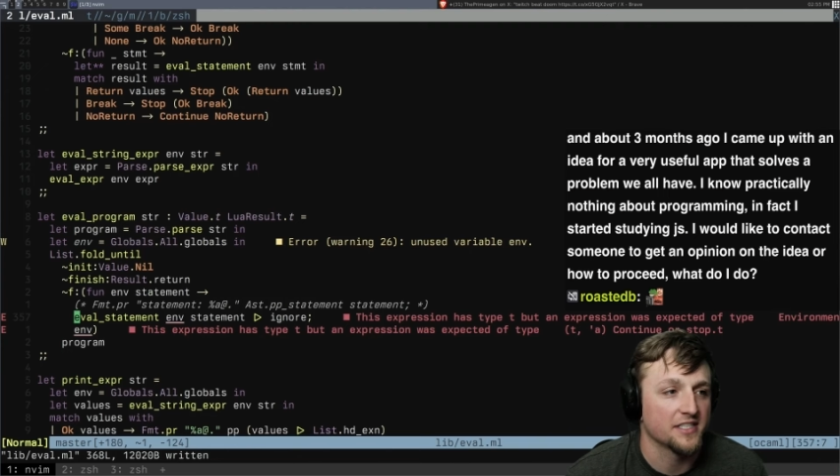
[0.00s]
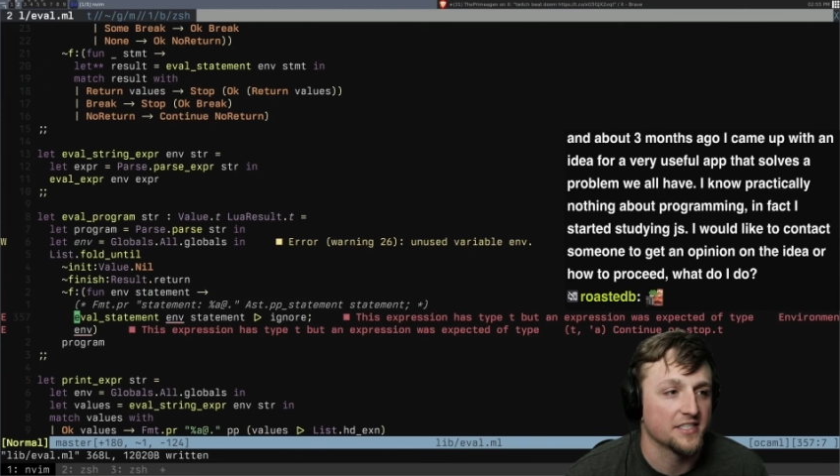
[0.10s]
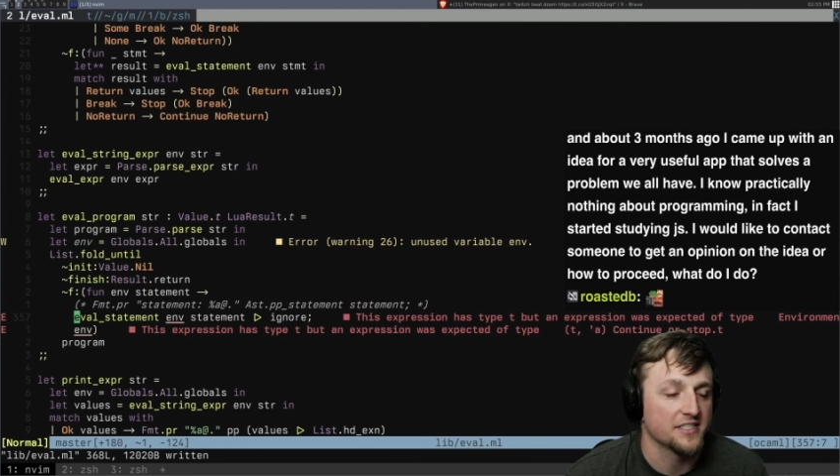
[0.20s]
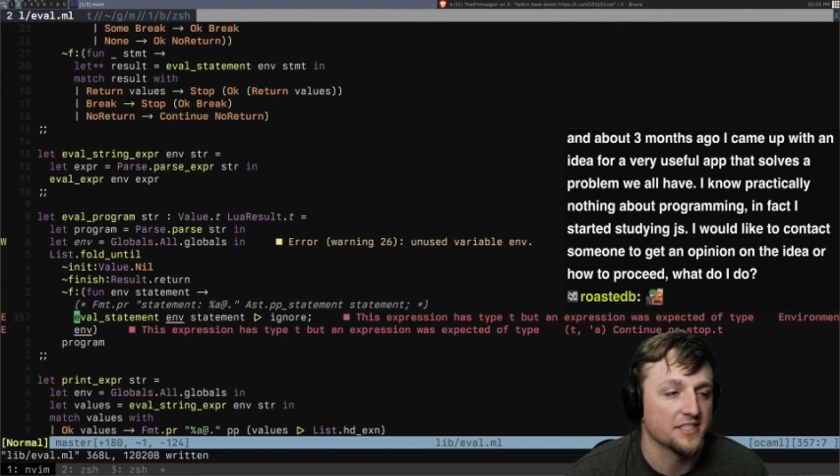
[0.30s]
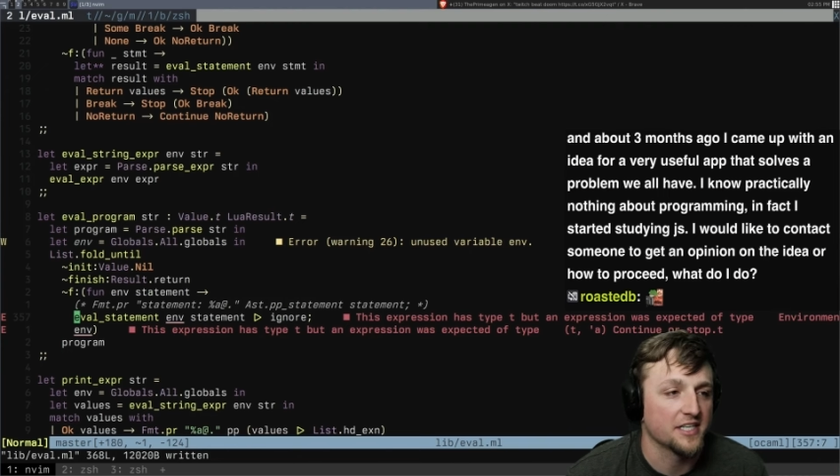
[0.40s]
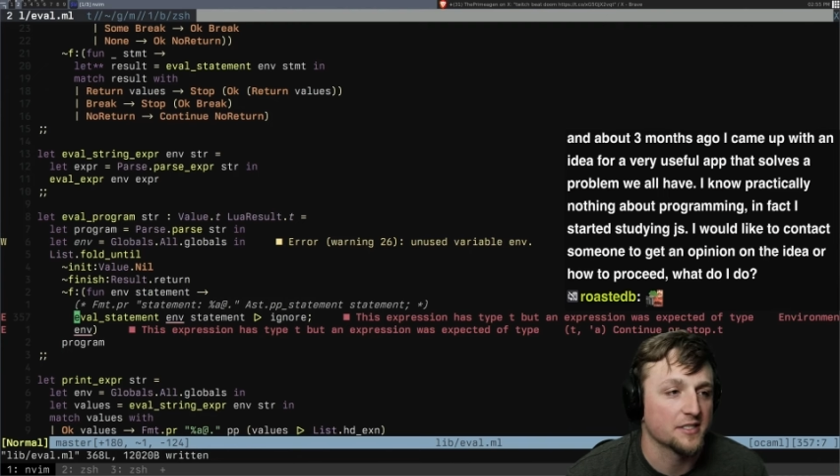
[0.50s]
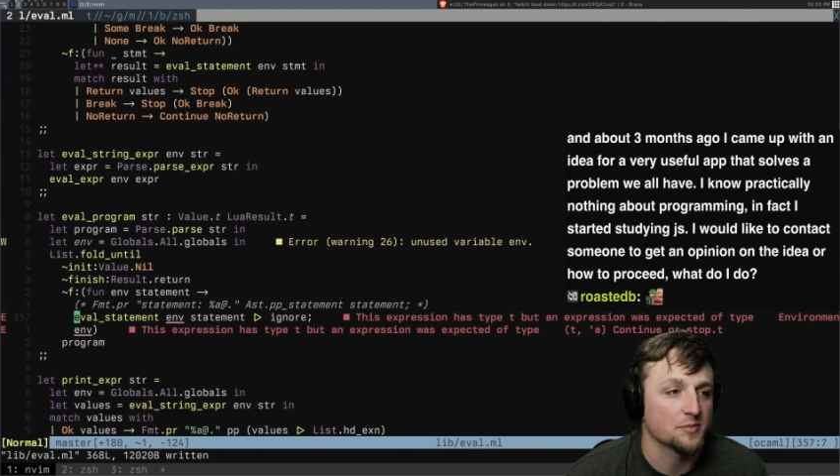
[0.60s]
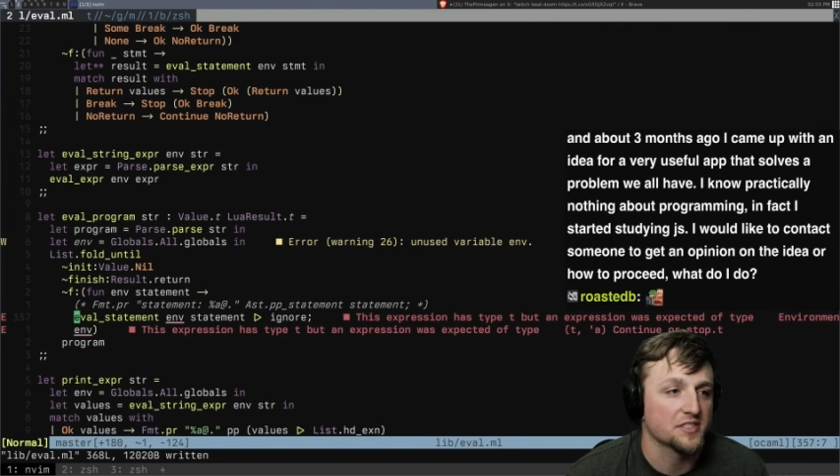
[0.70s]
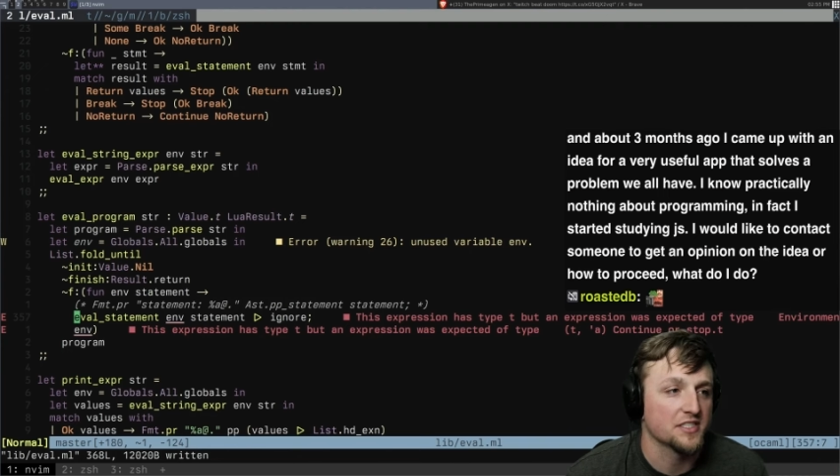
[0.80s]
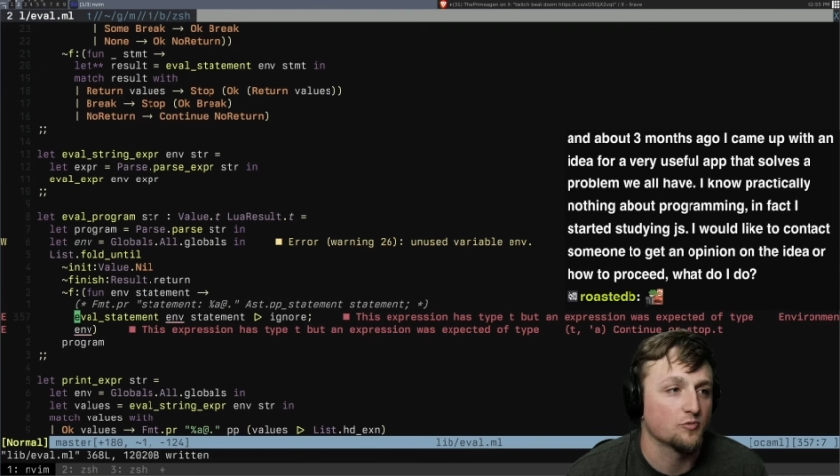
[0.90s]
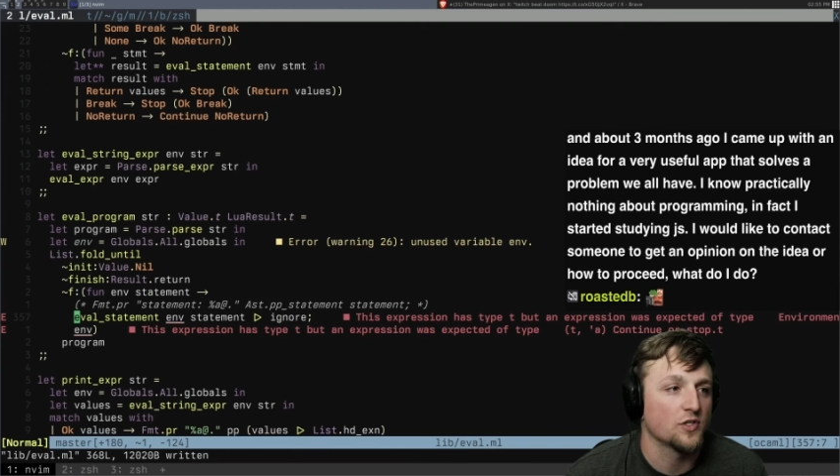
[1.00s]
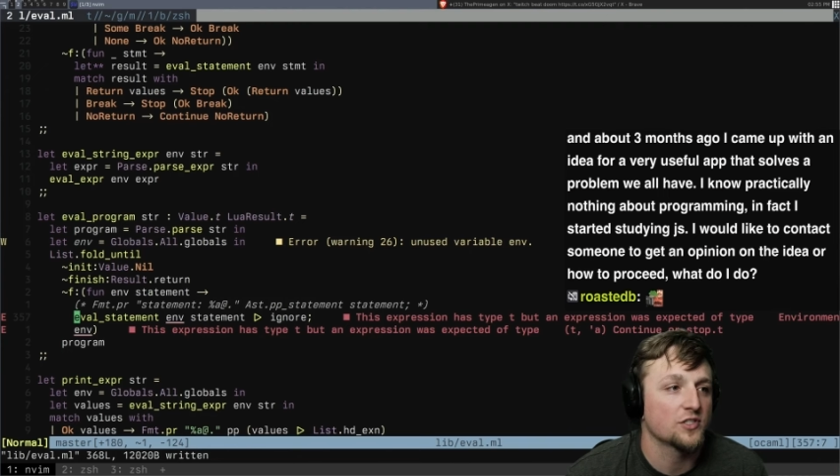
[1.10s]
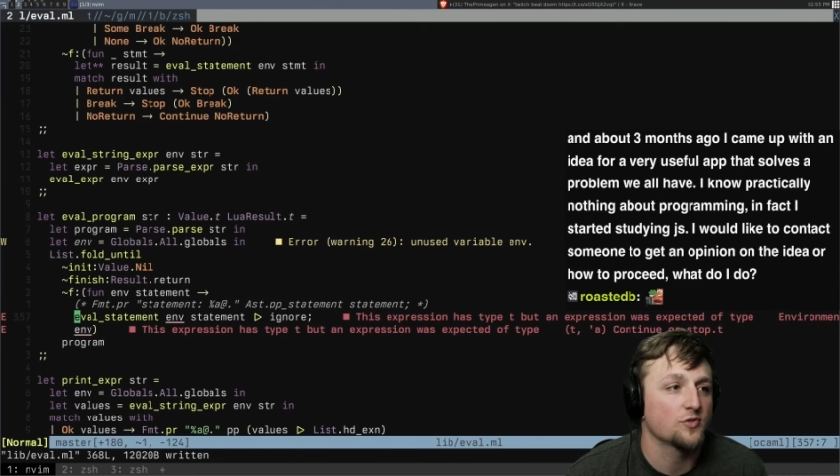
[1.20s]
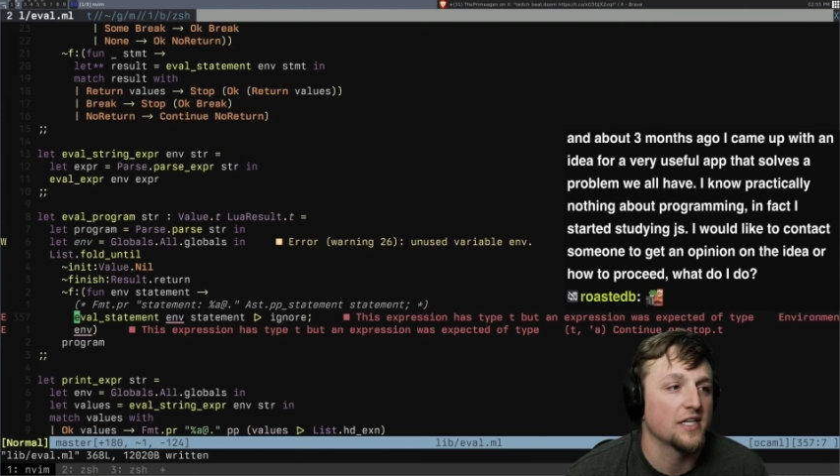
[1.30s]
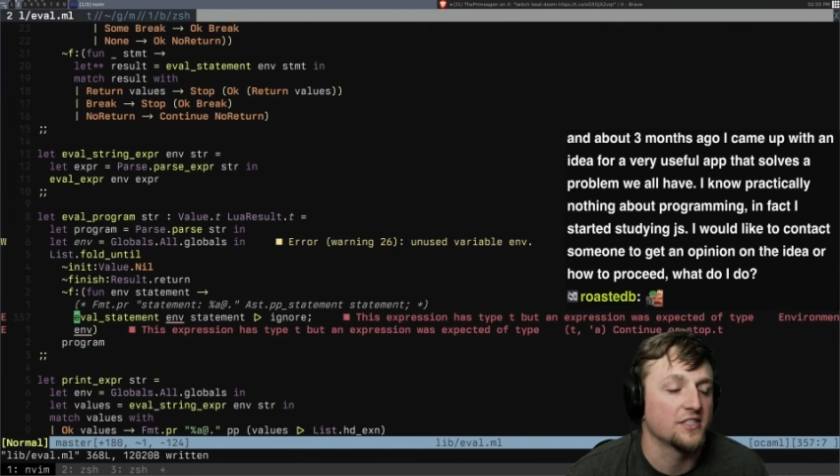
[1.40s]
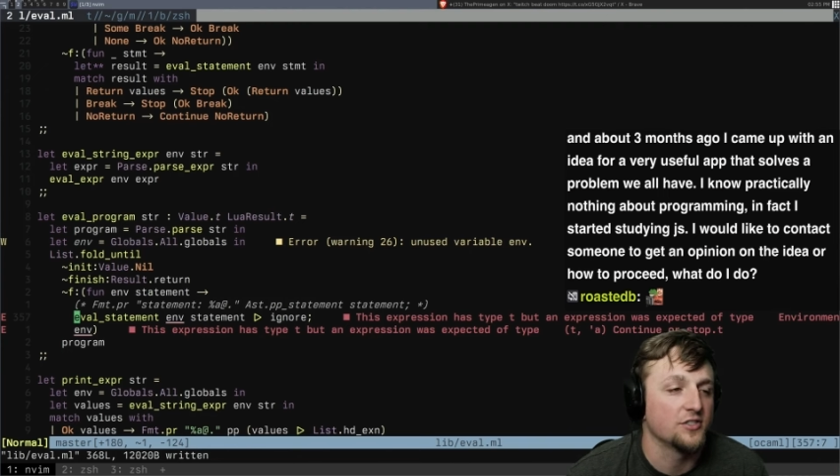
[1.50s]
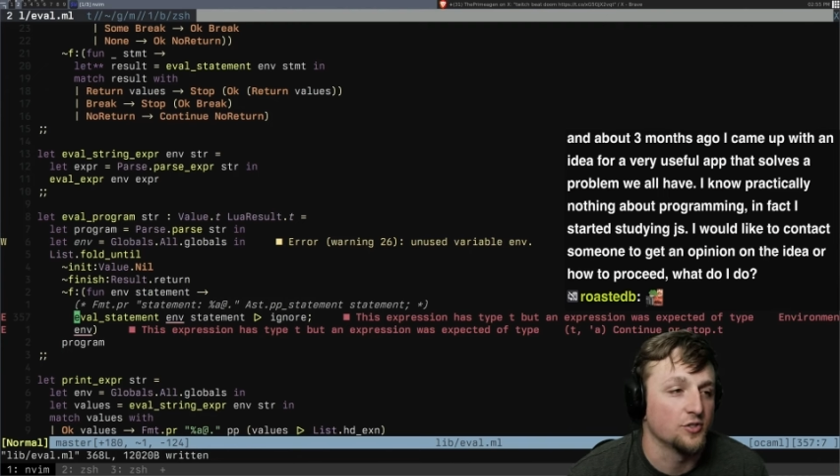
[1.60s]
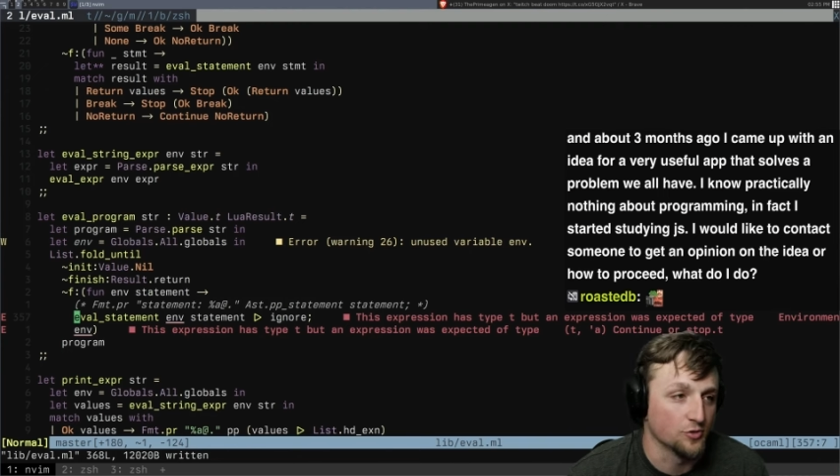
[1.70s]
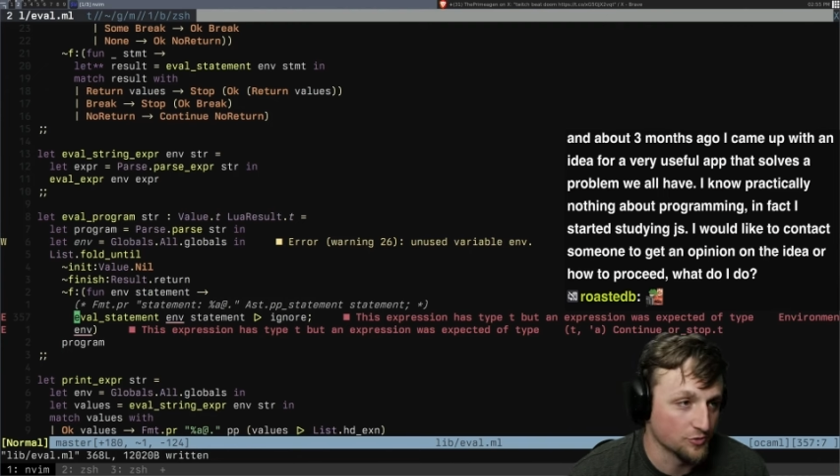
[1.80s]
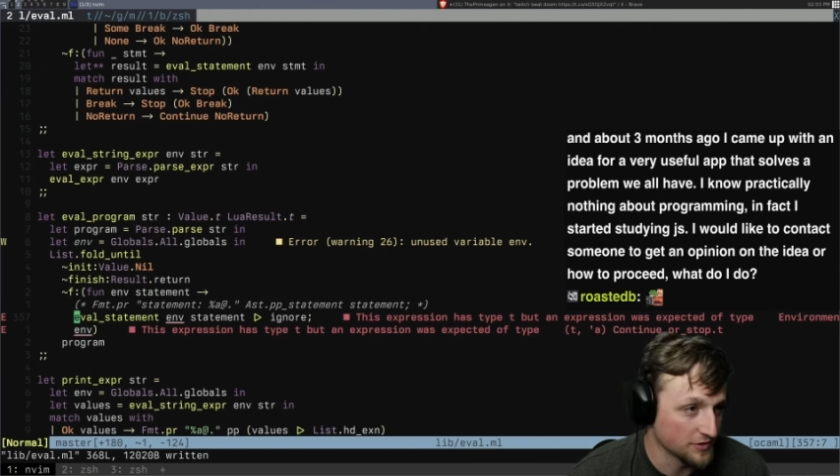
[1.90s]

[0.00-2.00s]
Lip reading: the idea how to proceed. What do I do?